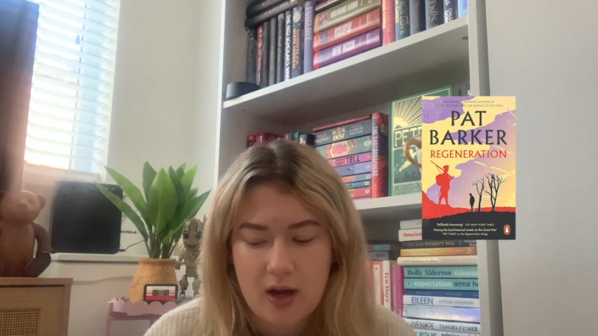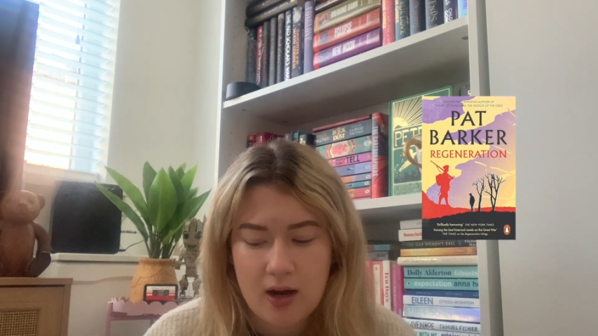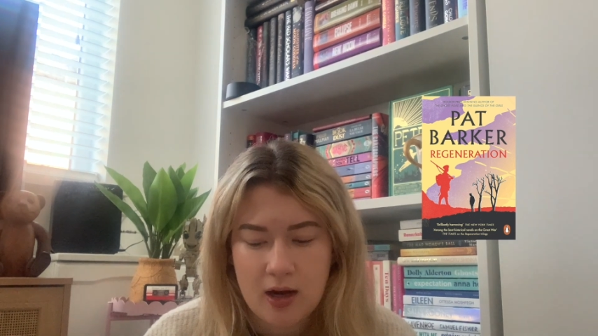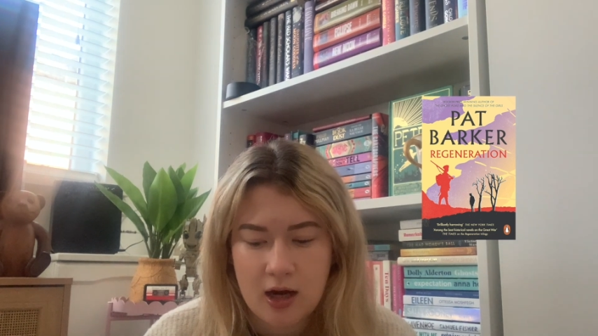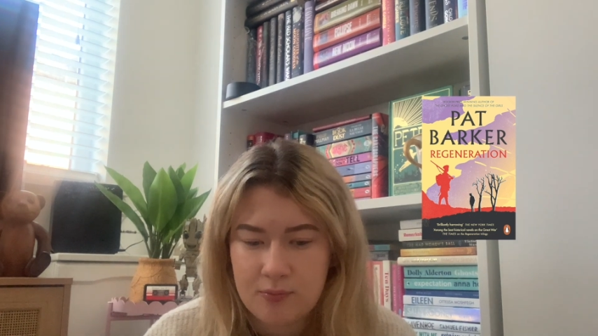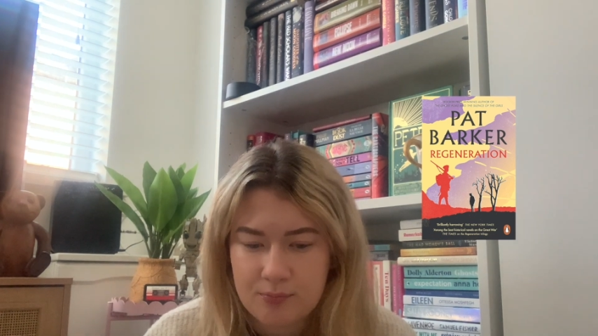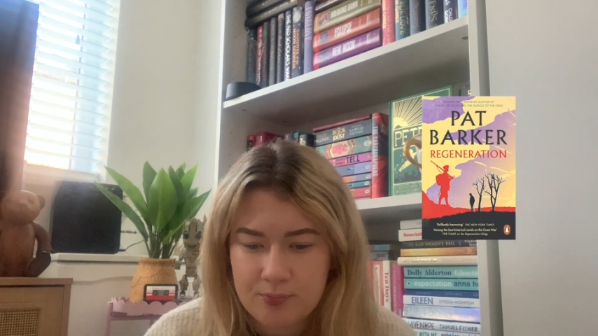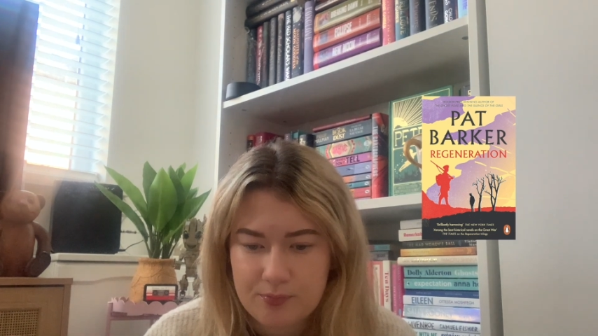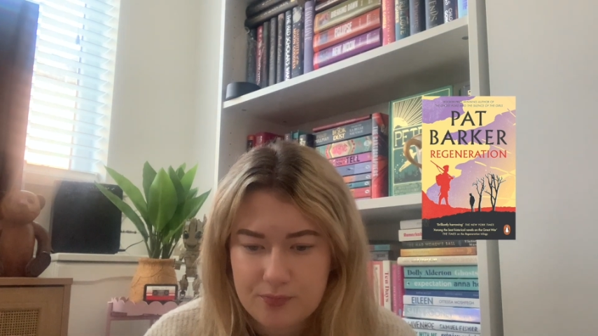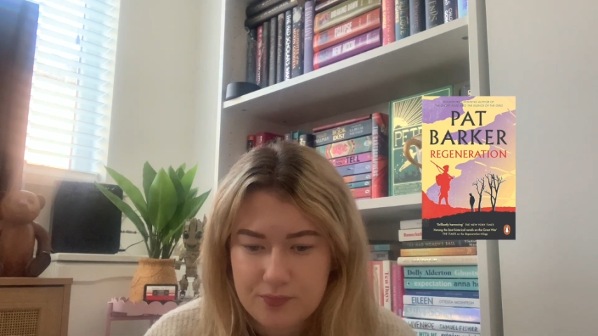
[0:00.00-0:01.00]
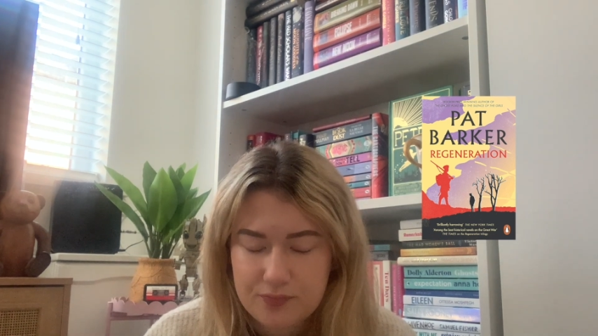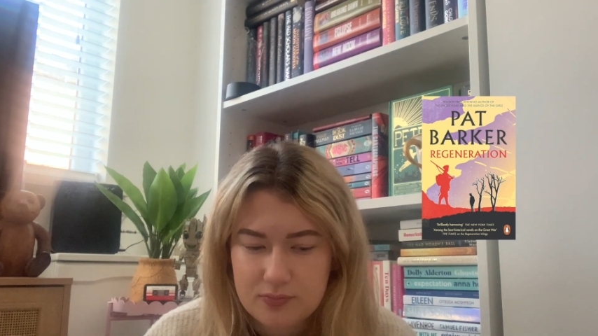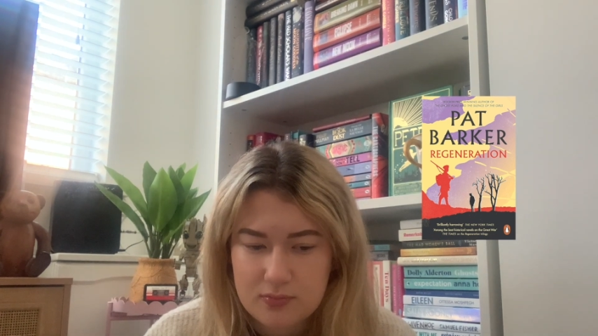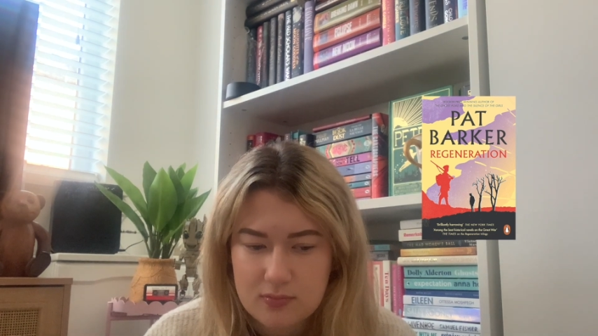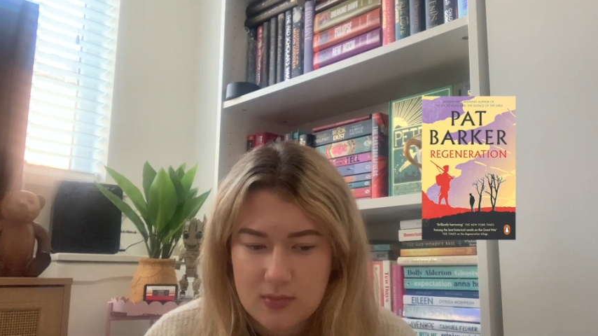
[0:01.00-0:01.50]
Um,
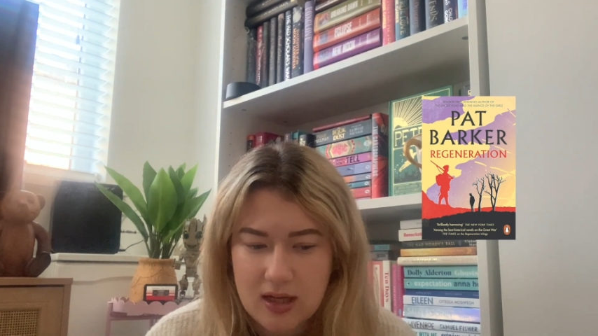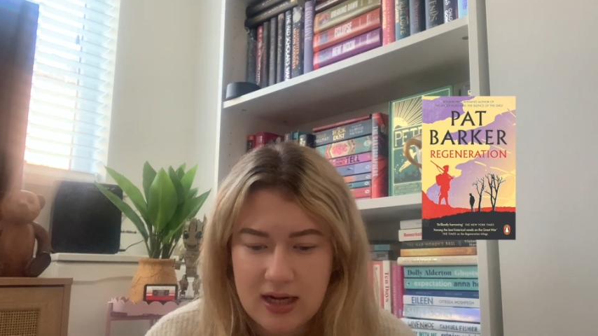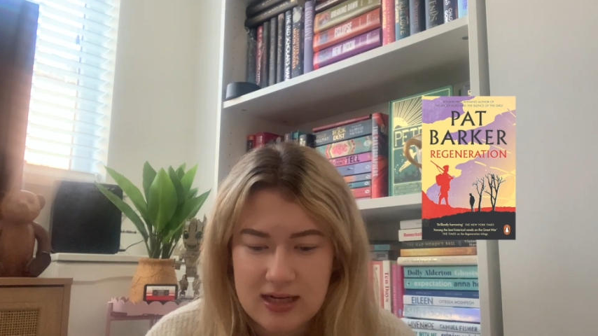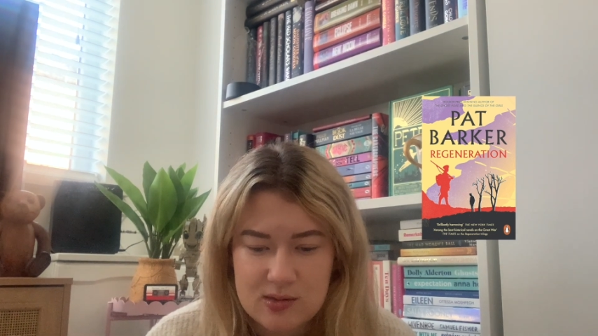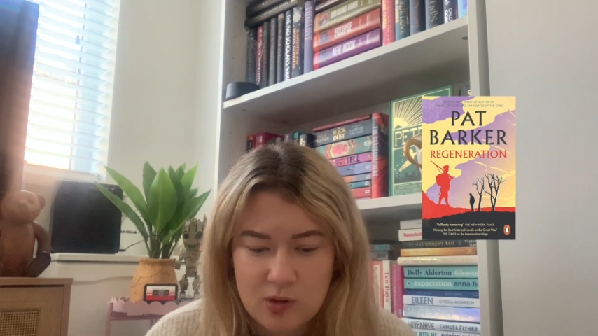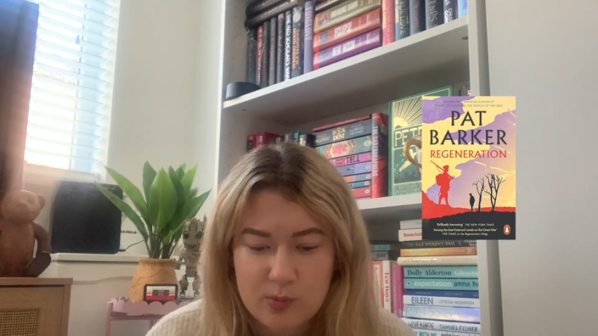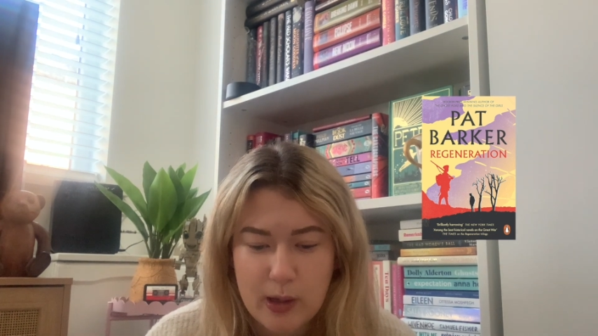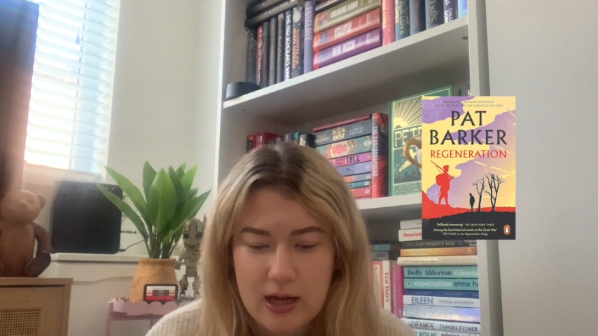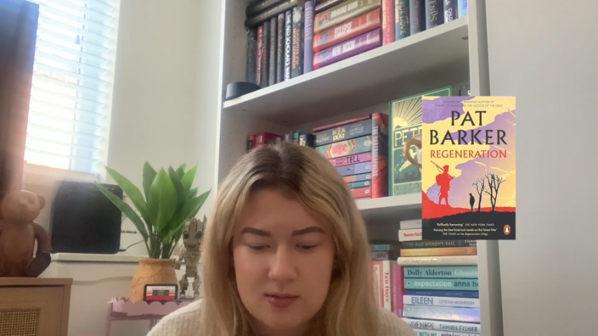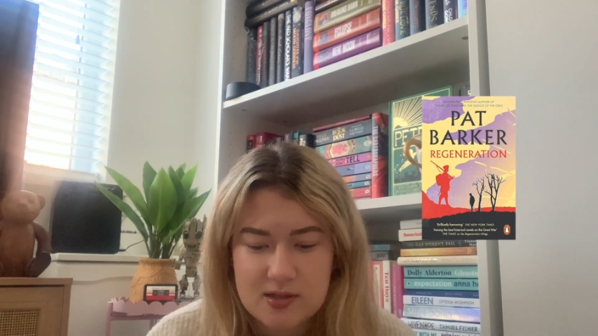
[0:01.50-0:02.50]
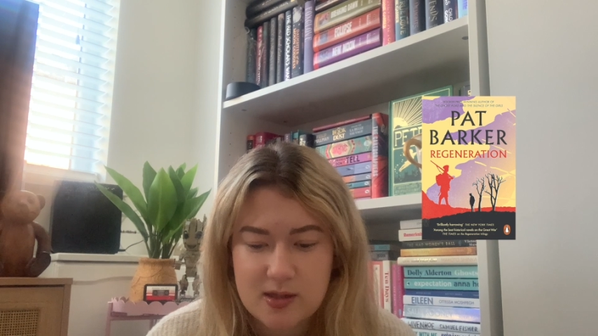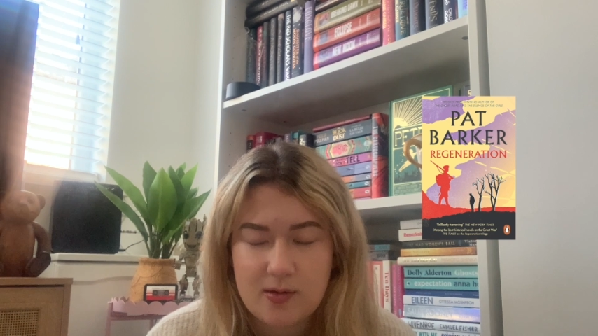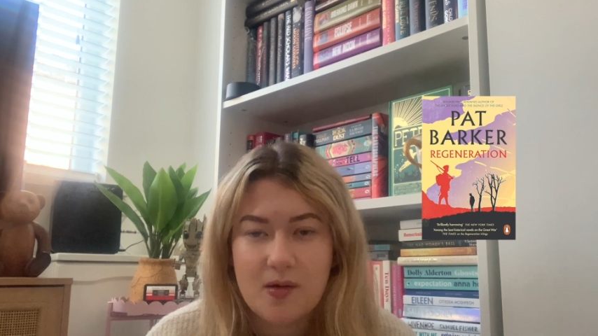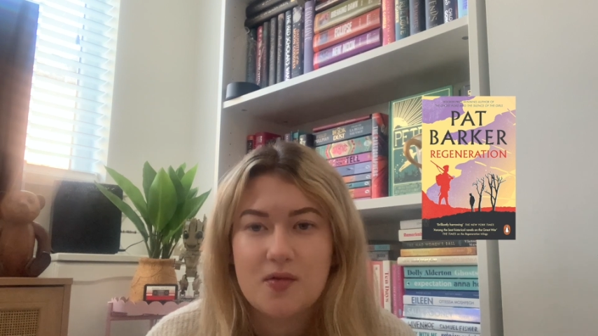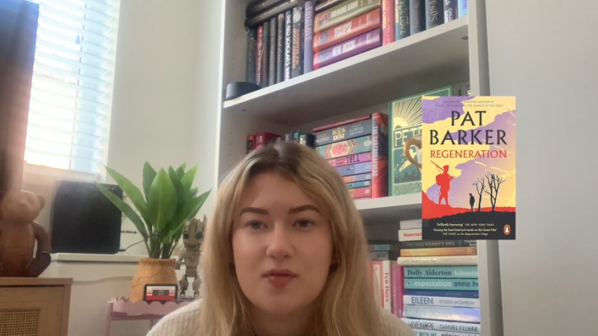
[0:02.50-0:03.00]
it is one of my absolute
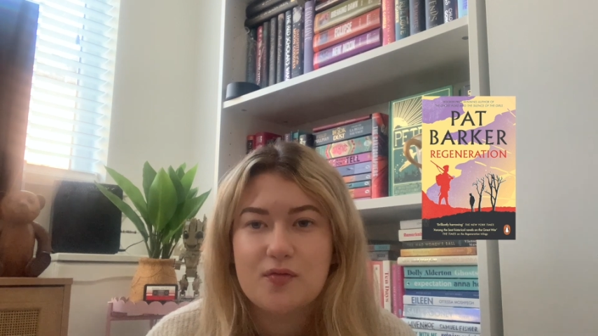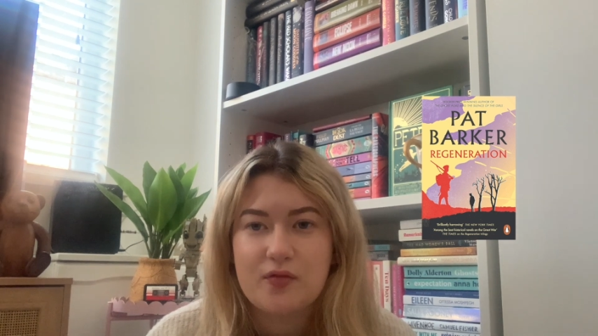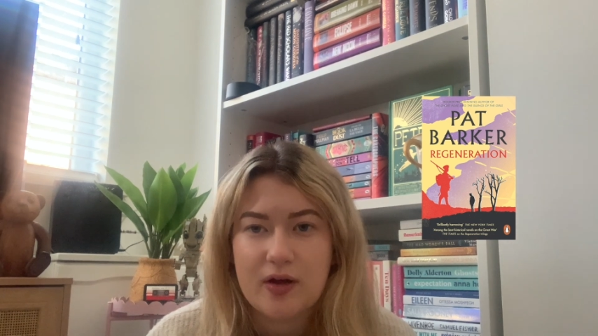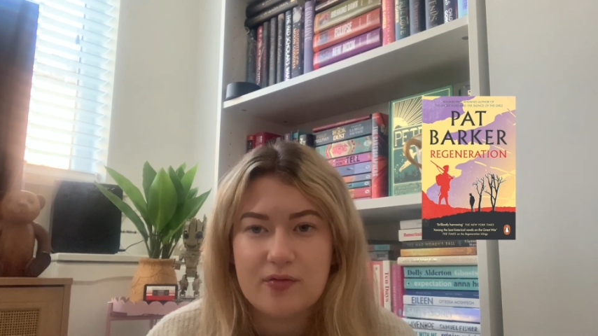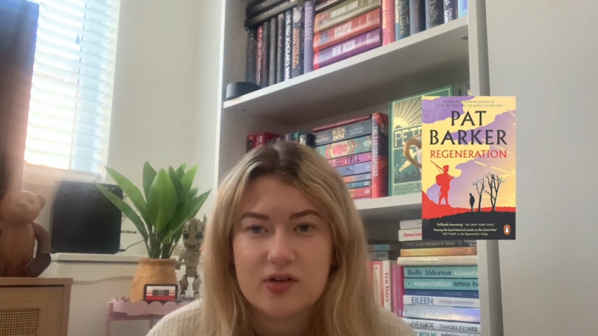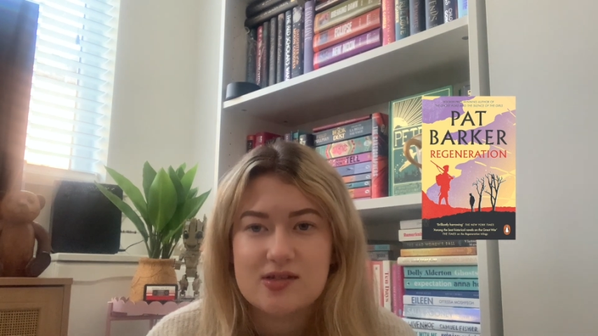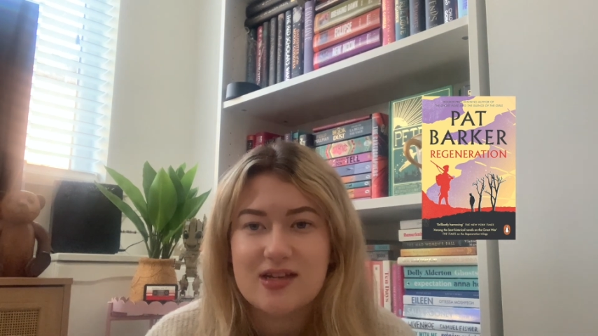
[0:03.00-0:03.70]
favourites.